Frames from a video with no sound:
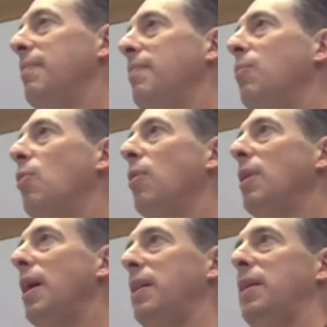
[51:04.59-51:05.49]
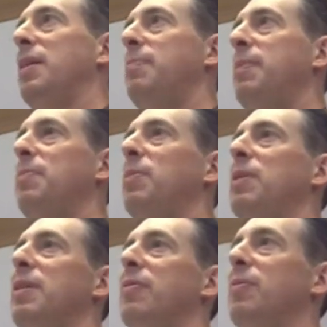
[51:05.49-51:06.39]
more likely that people
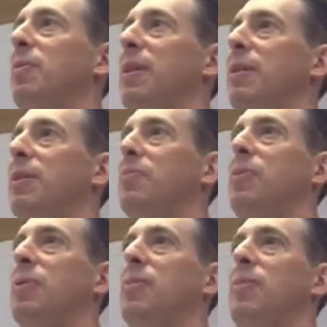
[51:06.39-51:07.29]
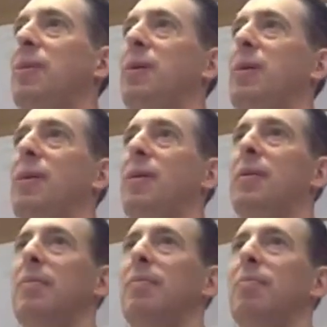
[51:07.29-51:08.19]
in different places will
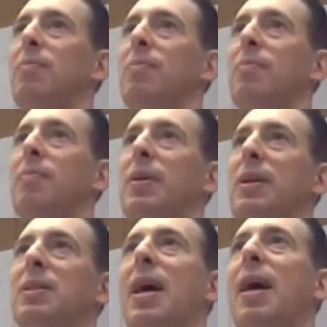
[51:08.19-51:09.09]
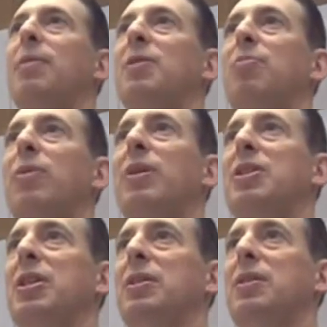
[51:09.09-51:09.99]
establish
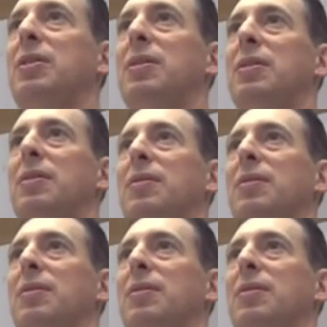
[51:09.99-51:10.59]
bridges